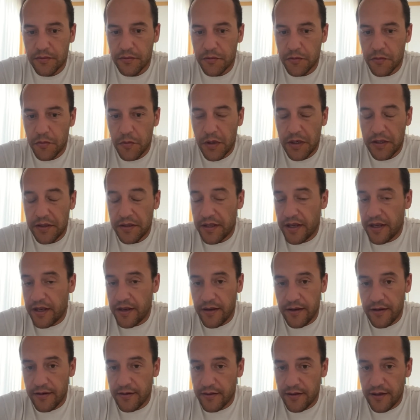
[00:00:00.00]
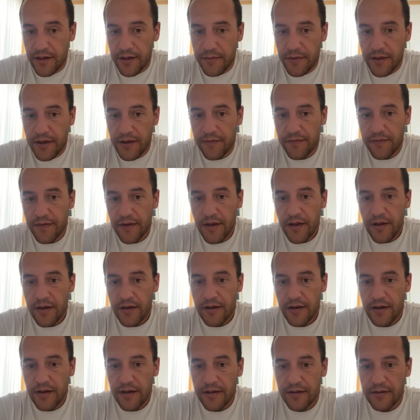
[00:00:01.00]
1 day in Lviv,
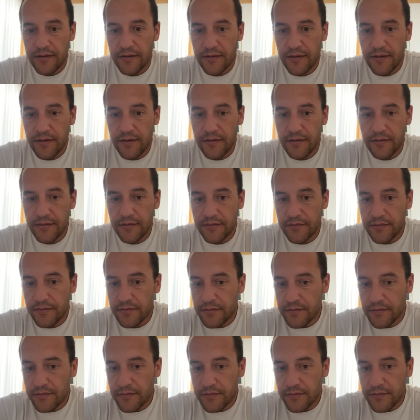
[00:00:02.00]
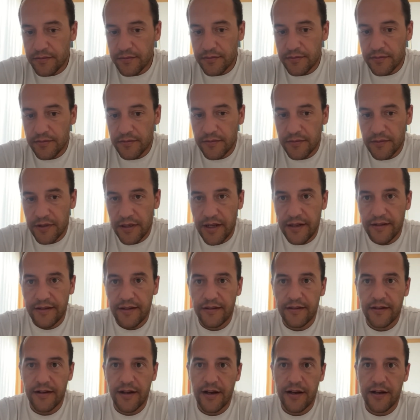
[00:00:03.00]
and late
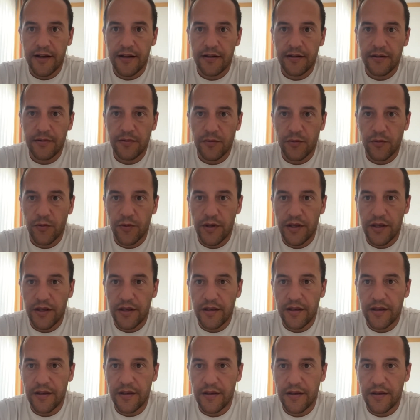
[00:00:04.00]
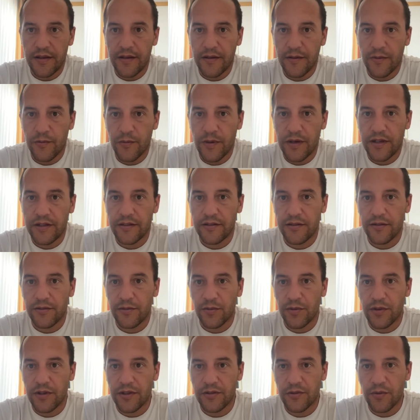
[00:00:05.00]
at night we went
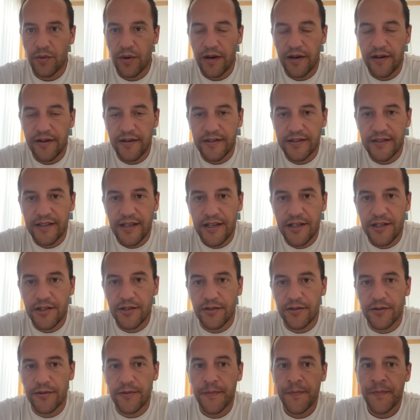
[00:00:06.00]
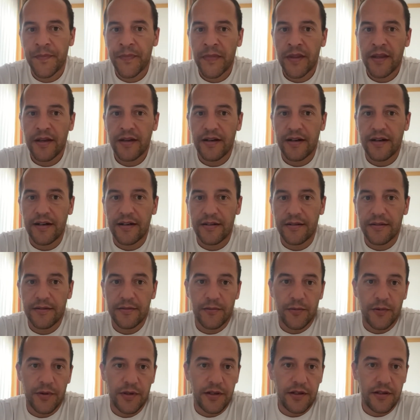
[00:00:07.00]
to the train station
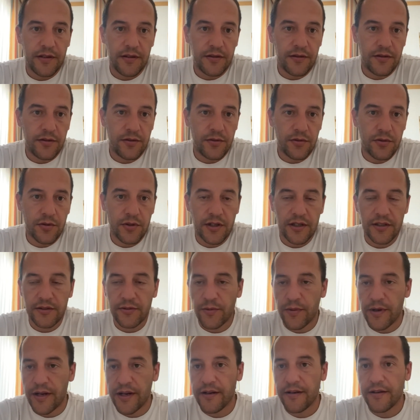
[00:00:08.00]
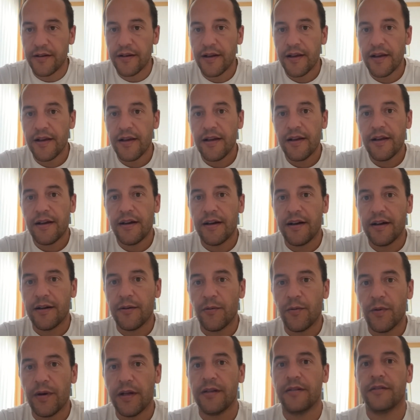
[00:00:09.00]
and we took a train
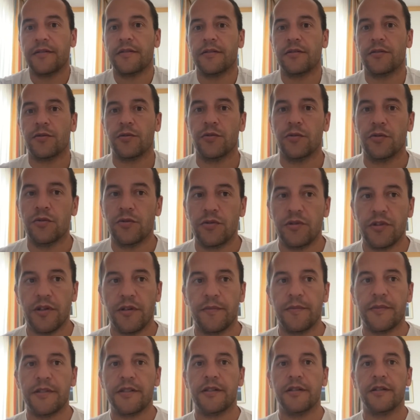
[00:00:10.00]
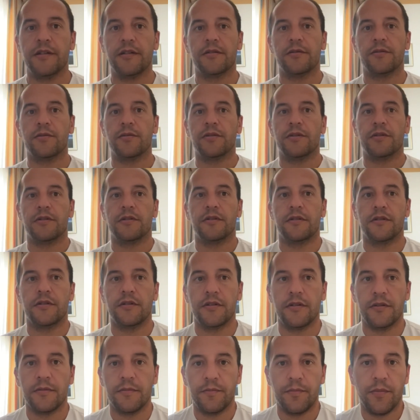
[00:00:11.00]
and went to Chermizil, to
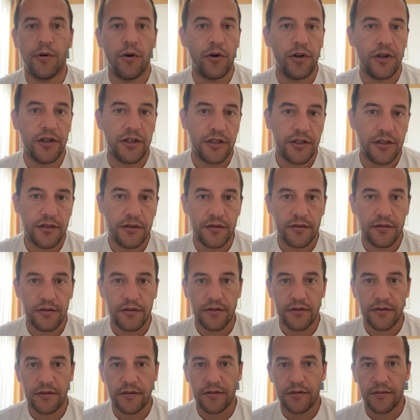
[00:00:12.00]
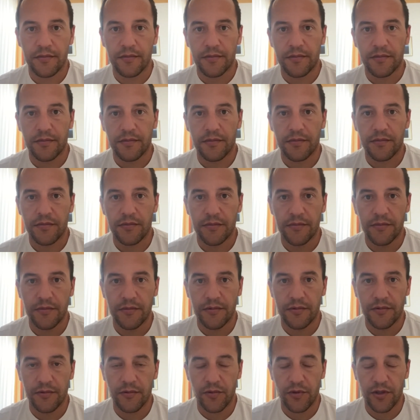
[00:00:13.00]
the Polish,
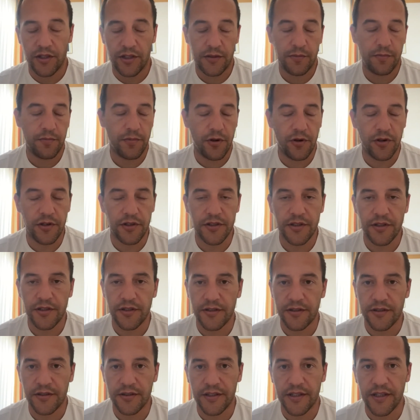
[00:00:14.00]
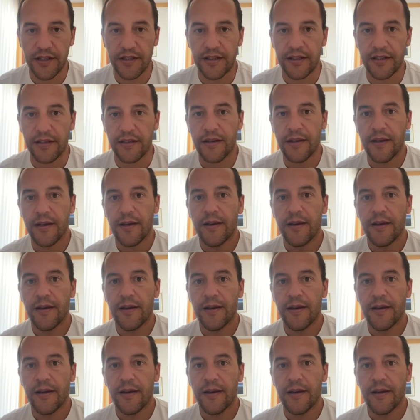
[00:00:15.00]
to this Polish city,